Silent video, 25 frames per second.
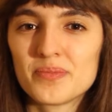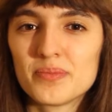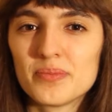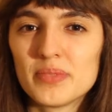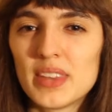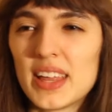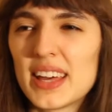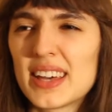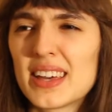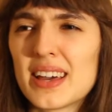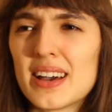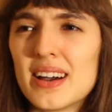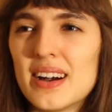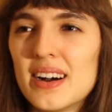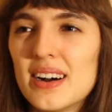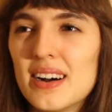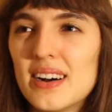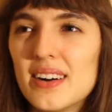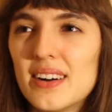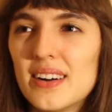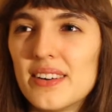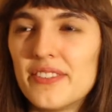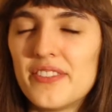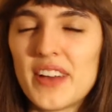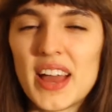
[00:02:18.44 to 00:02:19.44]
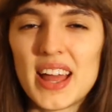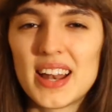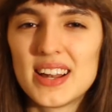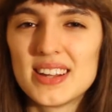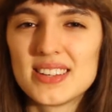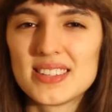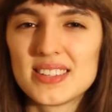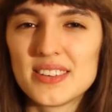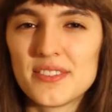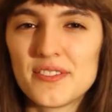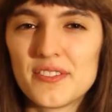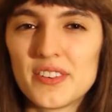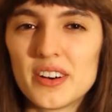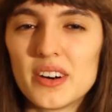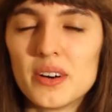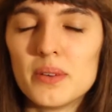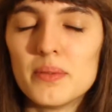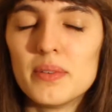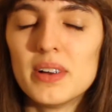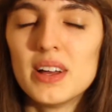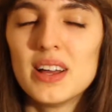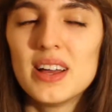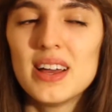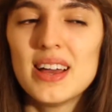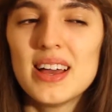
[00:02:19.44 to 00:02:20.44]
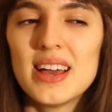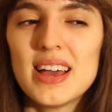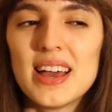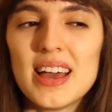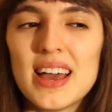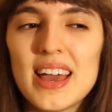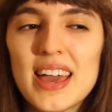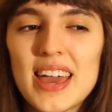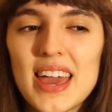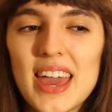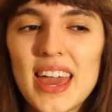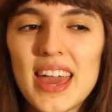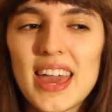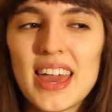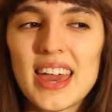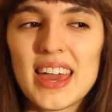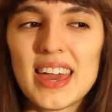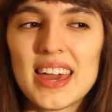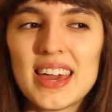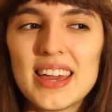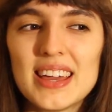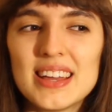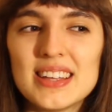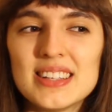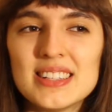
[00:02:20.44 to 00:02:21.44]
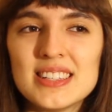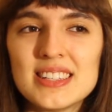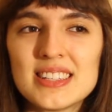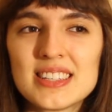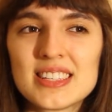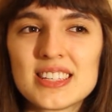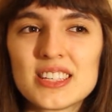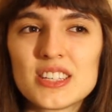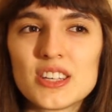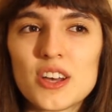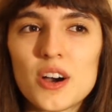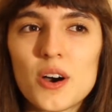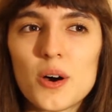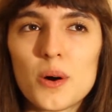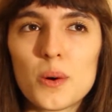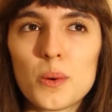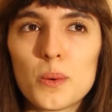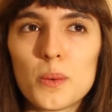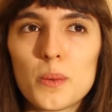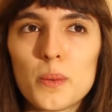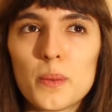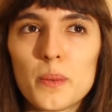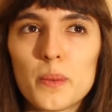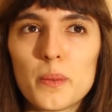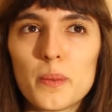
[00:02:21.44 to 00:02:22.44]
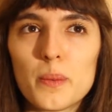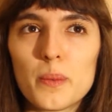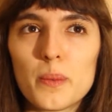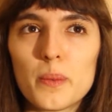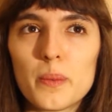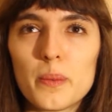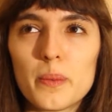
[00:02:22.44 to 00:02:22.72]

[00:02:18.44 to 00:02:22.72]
like a fantasy film. And so,